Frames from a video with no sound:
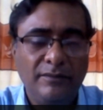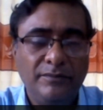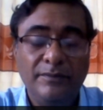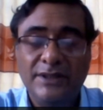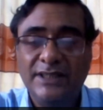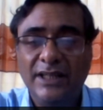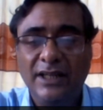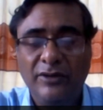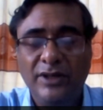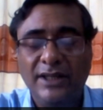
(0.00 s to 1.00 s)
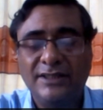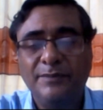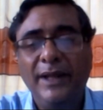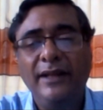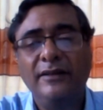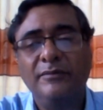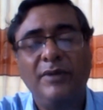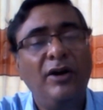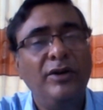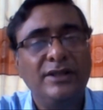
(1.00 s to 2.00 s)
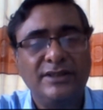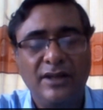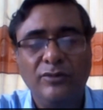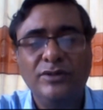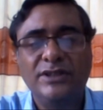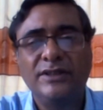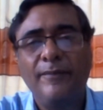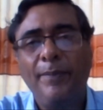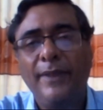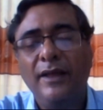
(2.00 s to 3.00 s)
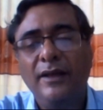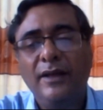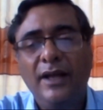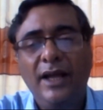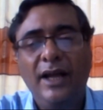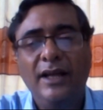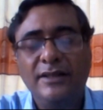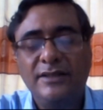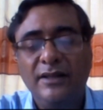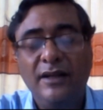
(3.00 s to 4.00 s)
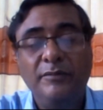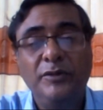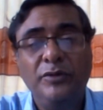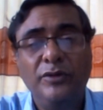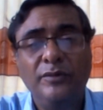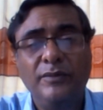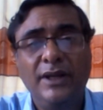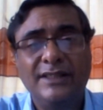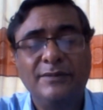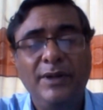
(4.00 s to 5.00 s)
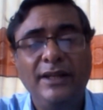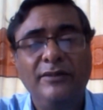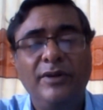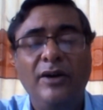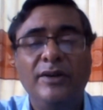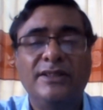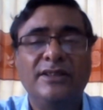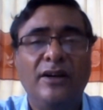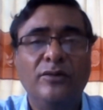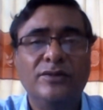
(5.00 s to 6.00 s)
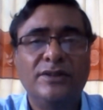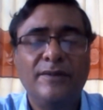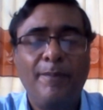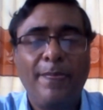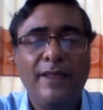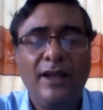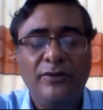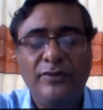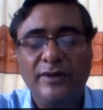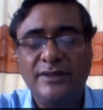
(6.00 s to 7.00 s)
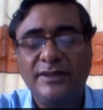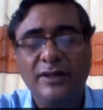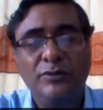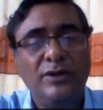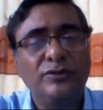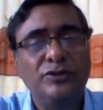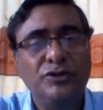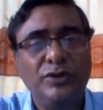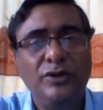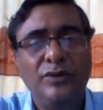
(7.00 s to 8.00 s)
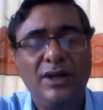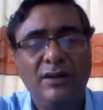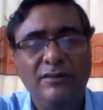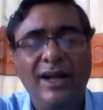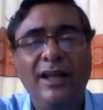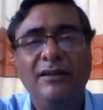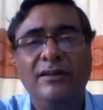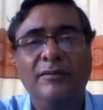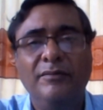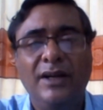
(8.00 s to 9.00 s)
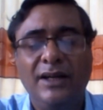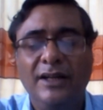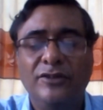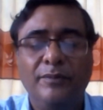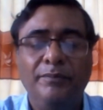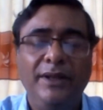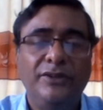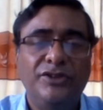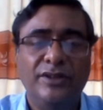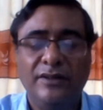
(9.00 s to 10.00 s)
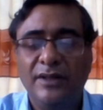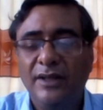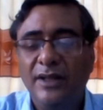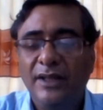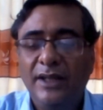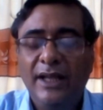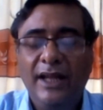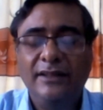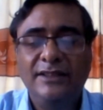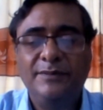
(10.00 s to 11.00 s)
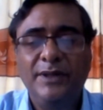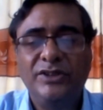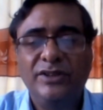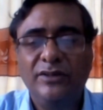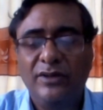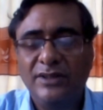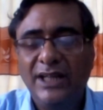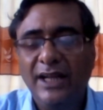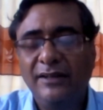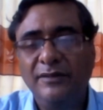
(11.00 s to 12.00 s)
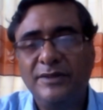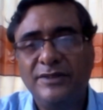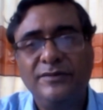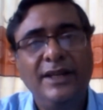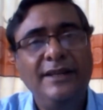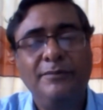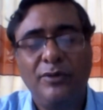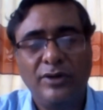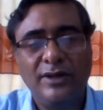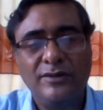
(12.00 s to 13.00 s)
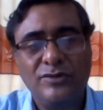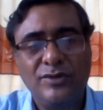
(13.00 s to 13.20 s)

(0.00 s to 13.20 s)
basically I will explain vowel sounds. And before explaining vowel sounds, at first I want to show you a diagram, a kind of picture. And this picture or diagram is very important to